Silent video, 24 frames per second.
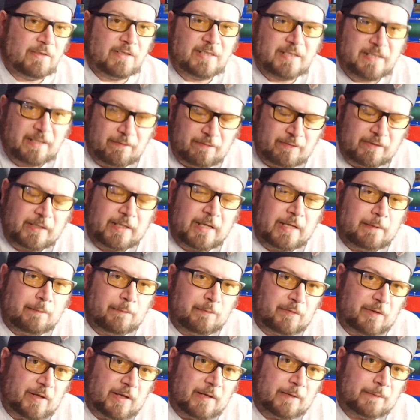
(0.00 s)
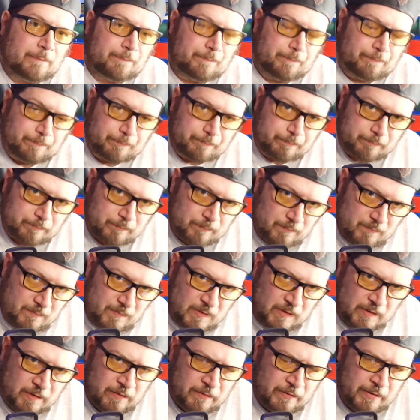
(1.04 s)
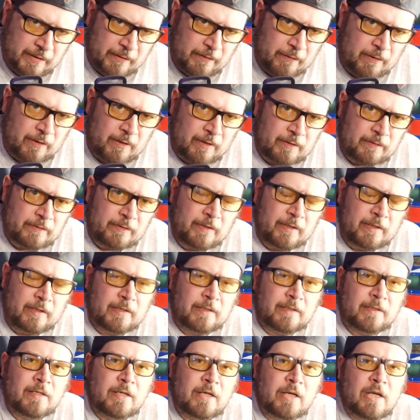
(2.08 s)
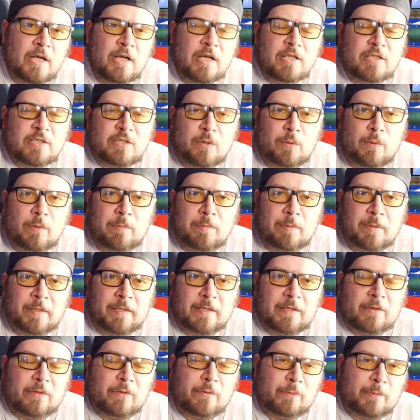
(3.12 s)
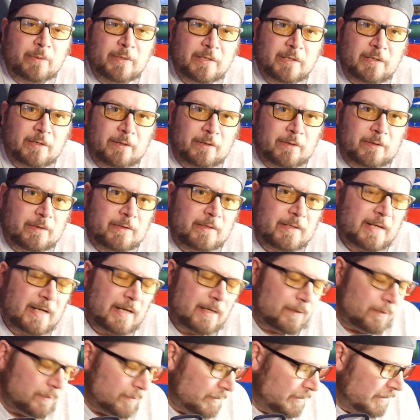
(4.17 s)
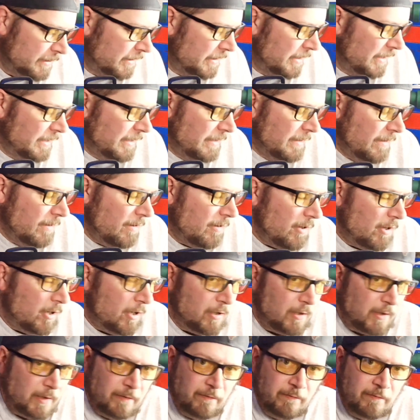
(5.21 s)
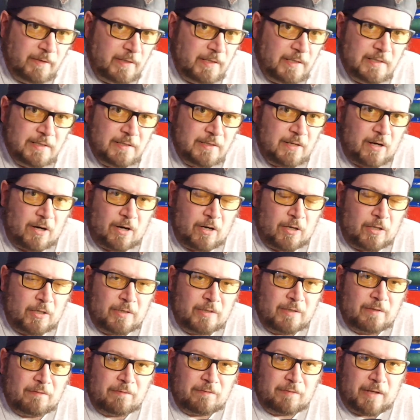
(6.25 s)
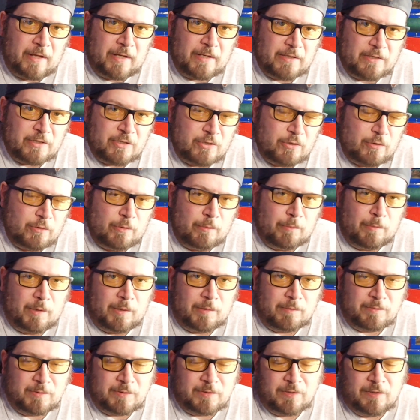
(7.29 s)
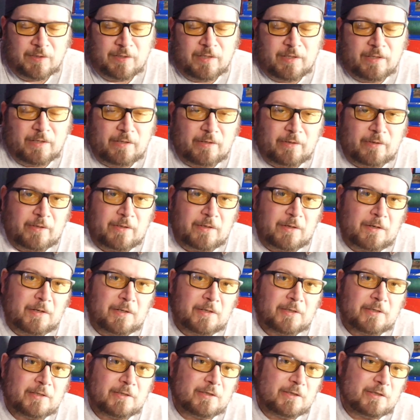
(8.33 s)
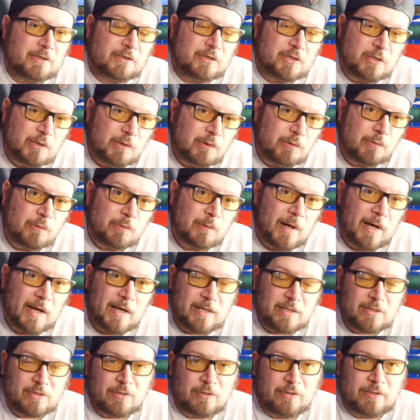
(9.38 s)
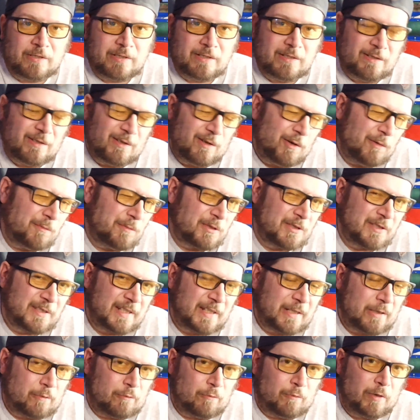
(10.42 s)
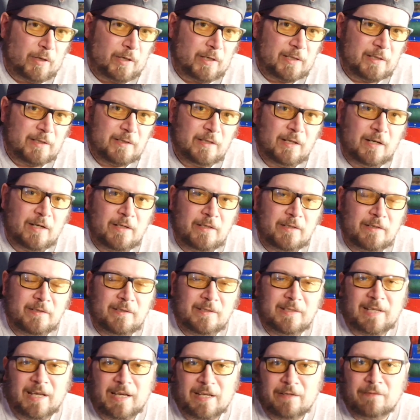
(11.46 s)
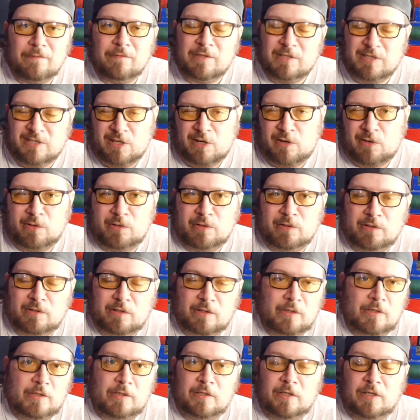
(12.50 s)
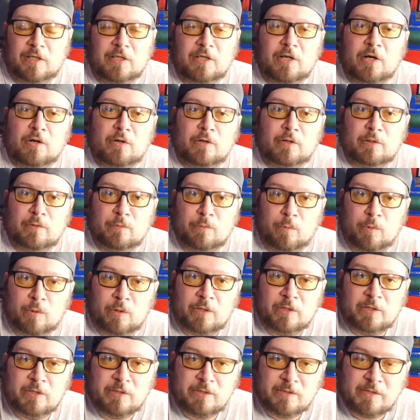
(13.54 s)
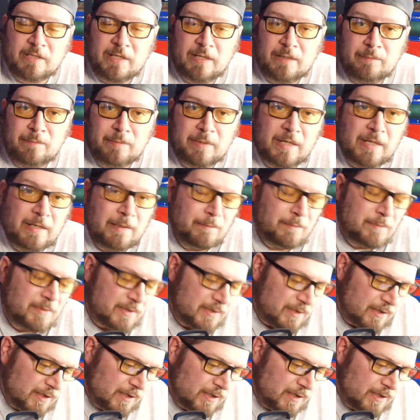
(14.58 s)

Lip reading: 7 games, yeah. That are on the Toa Plan 3 cart. Now, all of these aren't flying shoot 'em ups. There are 2 actually, almost like a run and gun, kind of a Akari Warrior type games